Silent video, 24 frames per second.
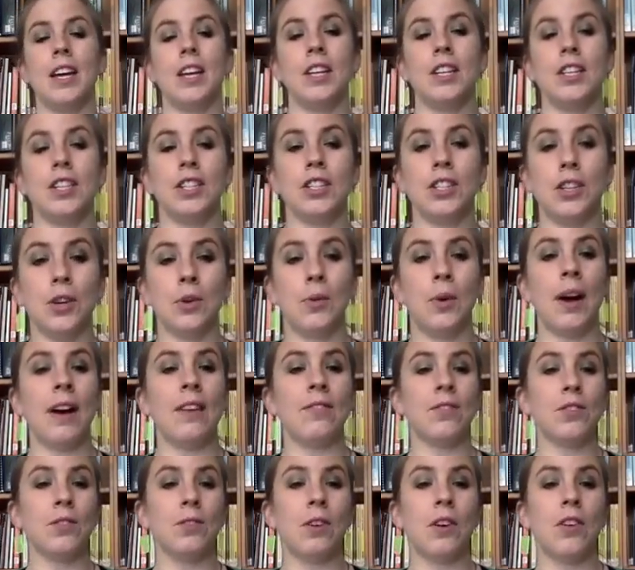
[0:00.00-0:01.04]
So
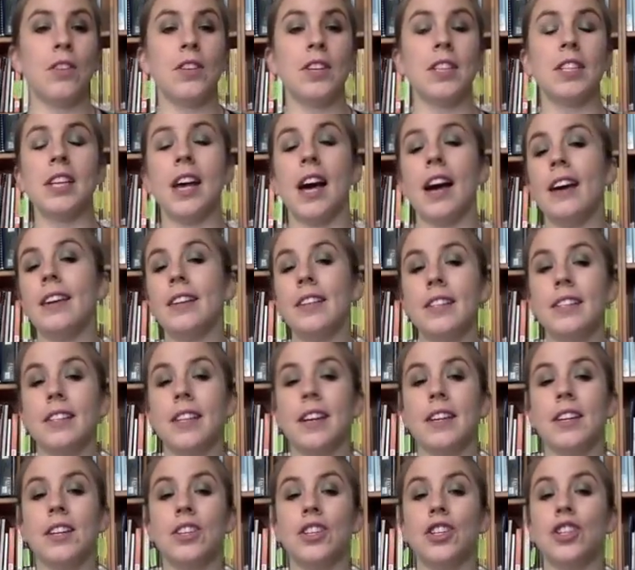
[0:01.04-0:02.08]
after all this, I
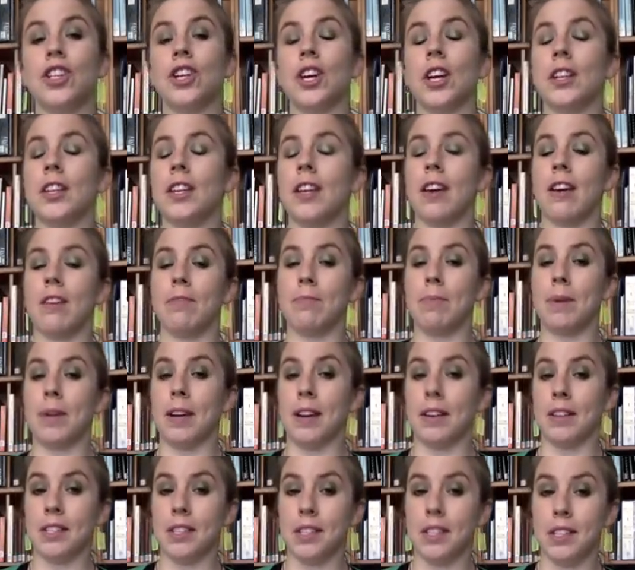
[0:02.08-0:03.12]
decided to check the
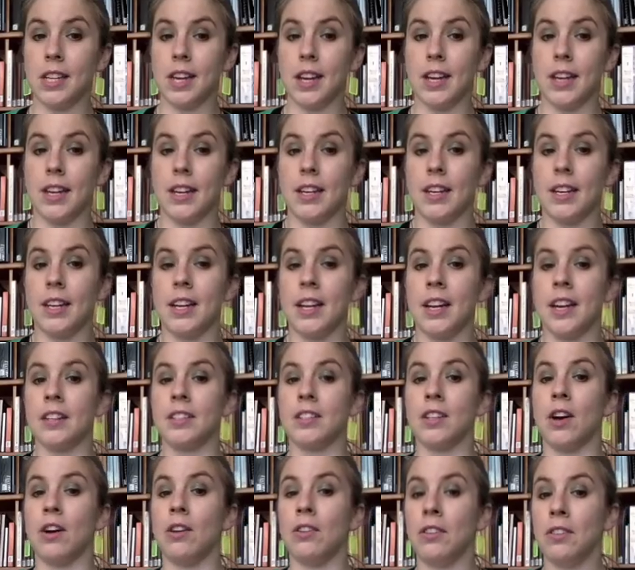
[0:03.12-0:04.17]
FBI's site. It has
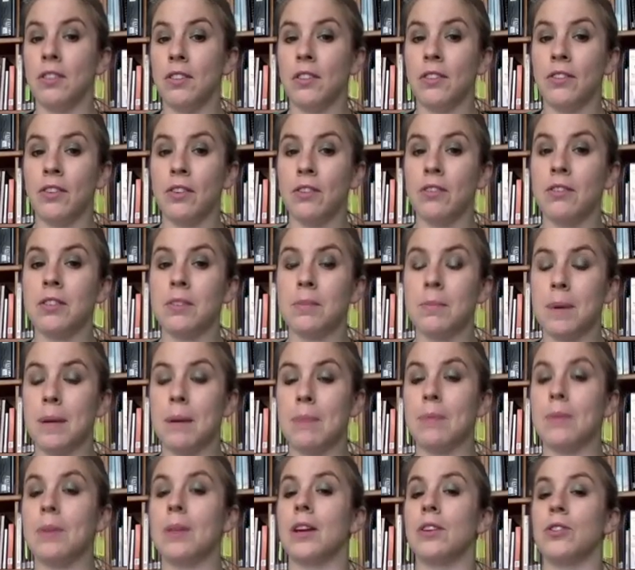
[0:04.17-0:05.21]
all of the photos of
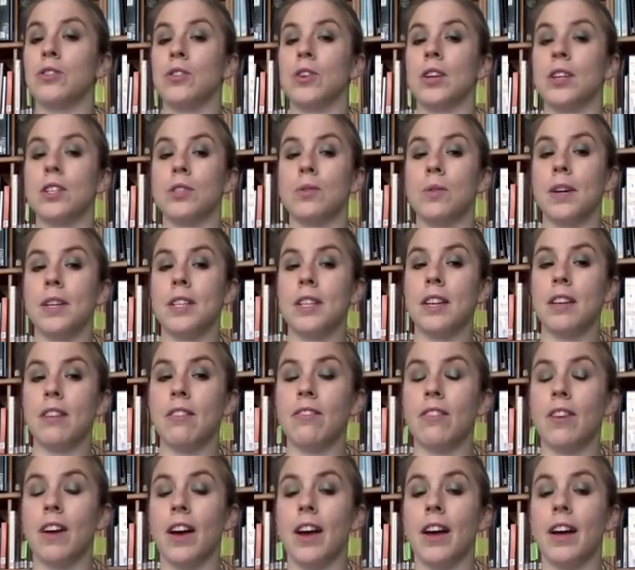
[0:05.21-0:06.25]
people they are trying to
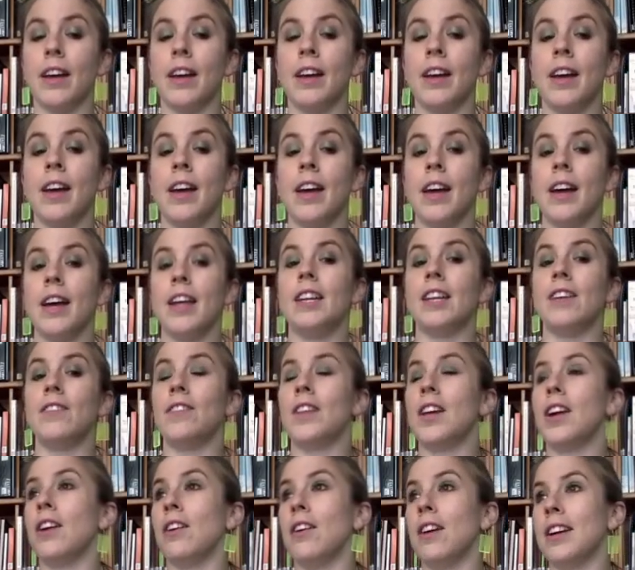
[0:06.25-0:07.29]
identify, and if
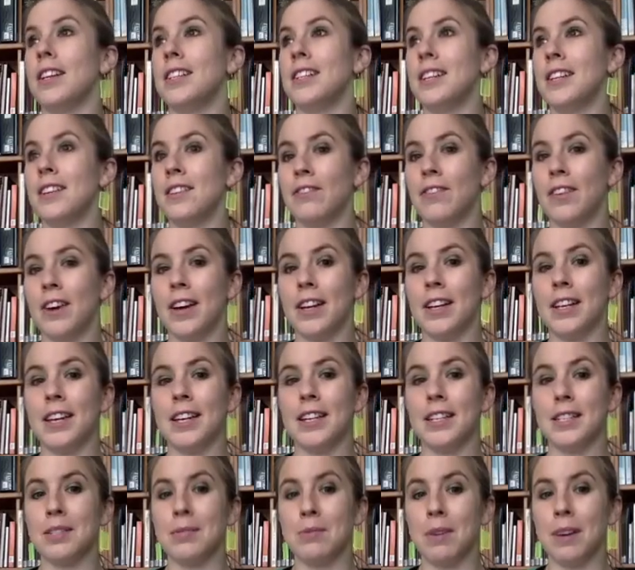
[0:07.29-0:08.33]
they are identified,
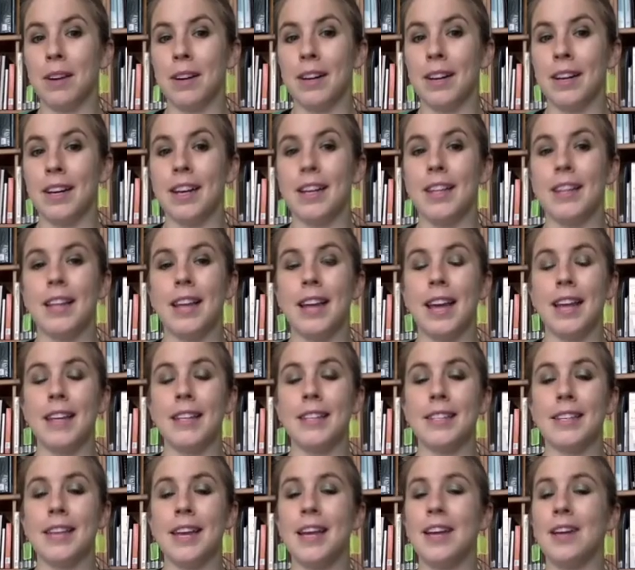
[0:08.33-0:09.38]
guess what? They
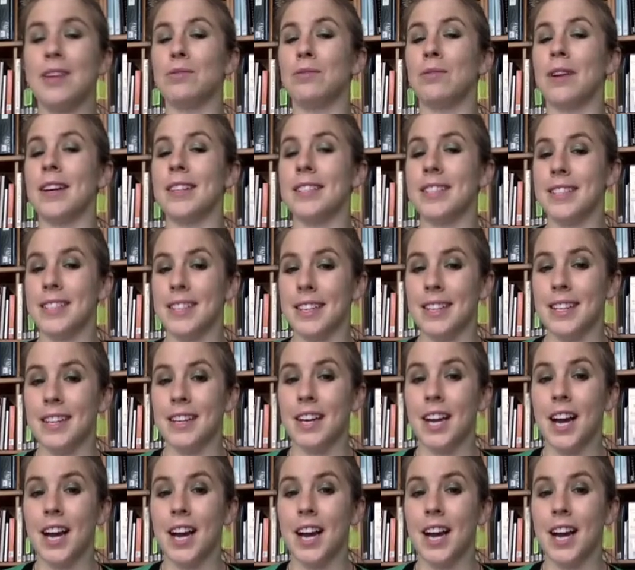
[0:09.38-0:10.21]
say arrested.